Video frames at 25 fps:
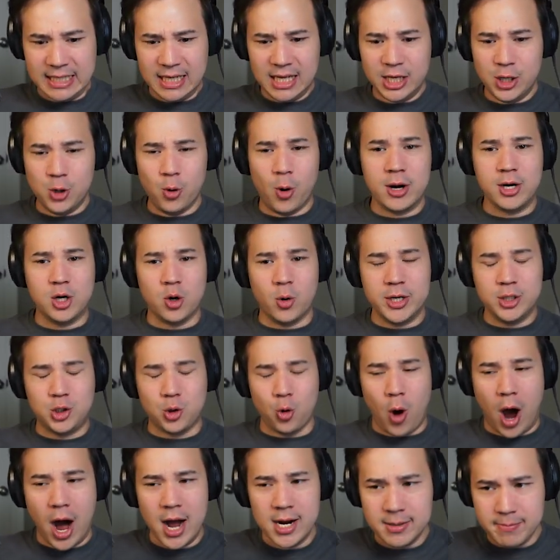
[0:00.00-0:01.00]
You are going
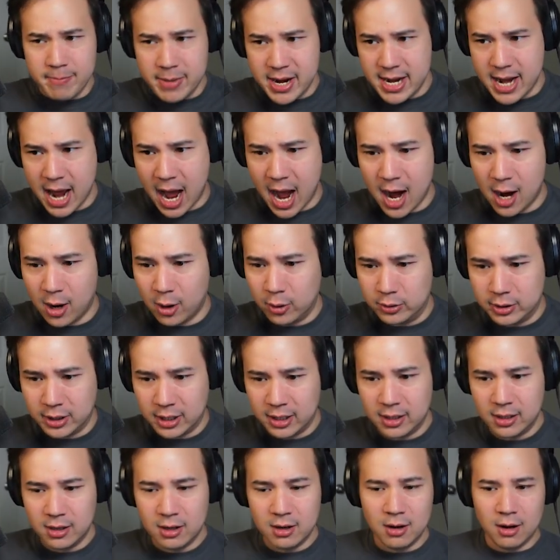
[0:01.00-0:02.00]
to hunt me
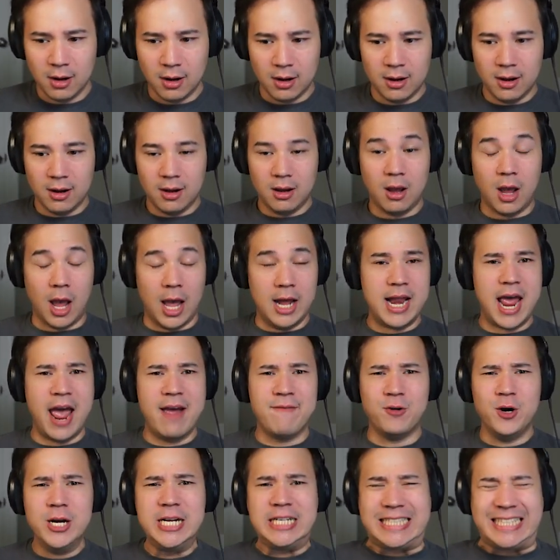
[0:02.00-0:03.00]
down at
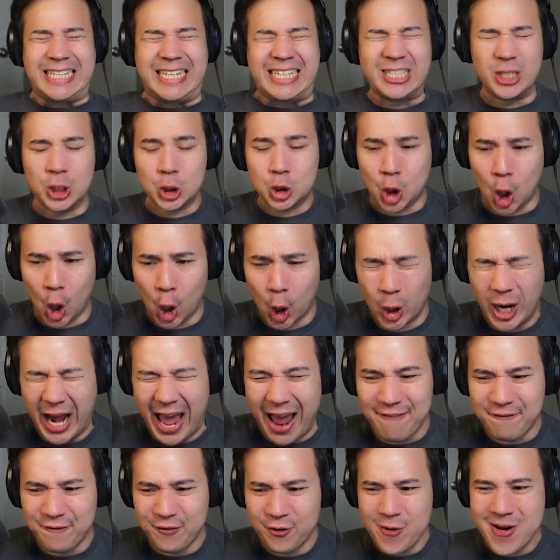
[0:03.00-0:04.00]
every single turn,
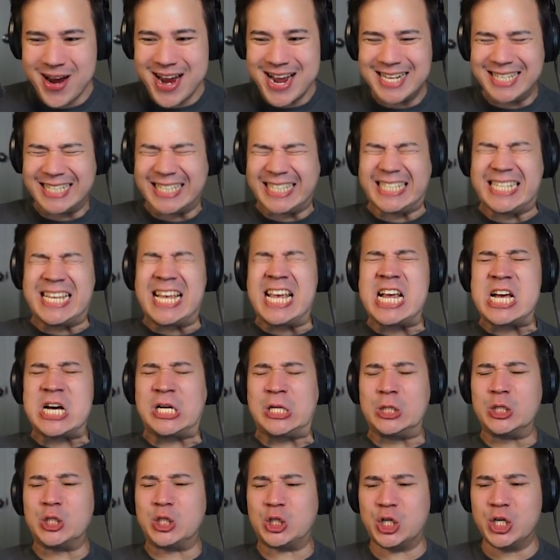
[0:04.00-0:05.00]
every
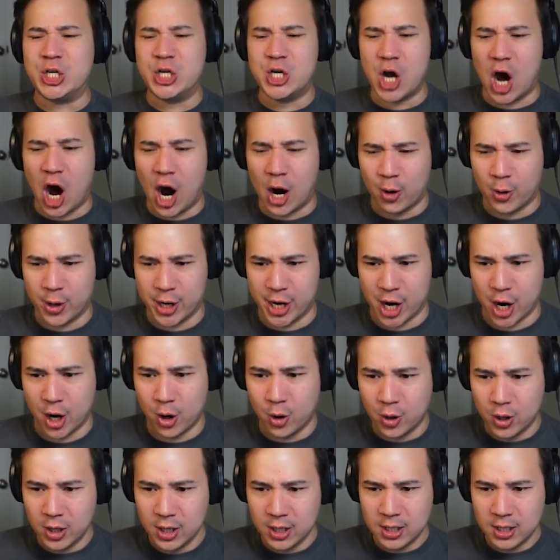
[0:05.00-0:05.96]
single scenario.